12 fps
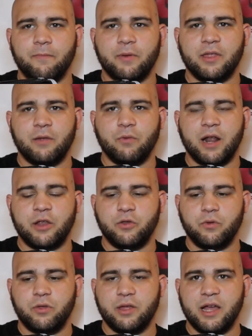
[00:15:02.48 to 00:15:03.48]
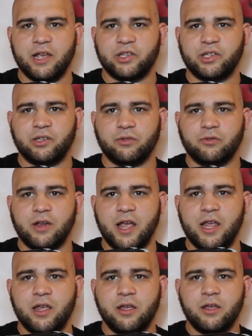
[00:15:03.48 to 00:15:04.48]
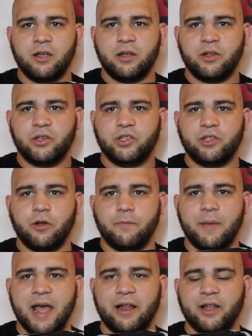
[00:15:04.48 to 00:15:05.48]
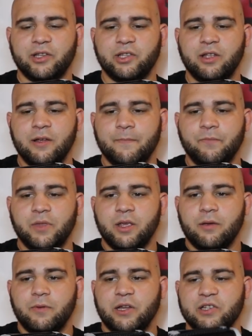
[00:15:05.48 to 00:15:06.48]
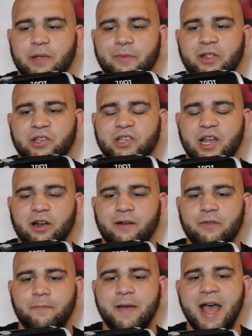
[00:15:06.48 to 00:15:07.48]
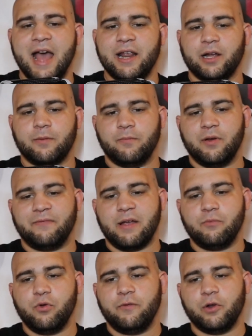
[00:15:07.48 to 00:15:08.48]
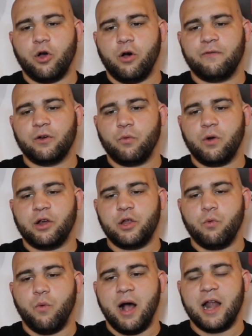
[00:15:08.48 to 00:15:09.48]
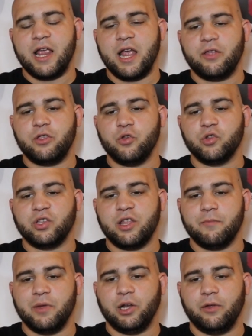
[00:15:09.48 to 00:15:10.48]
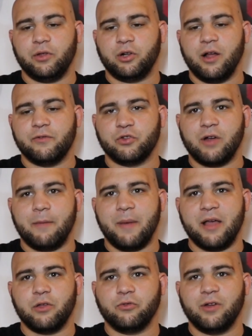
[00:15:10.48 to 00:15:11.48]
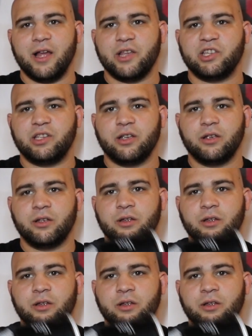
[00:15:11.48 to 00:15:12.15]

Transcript: up. But then when I do this, right, still balanced because I'm in the center of the padding. But if I move it over where you want it, and usually the middle of the glove is right by the wrist,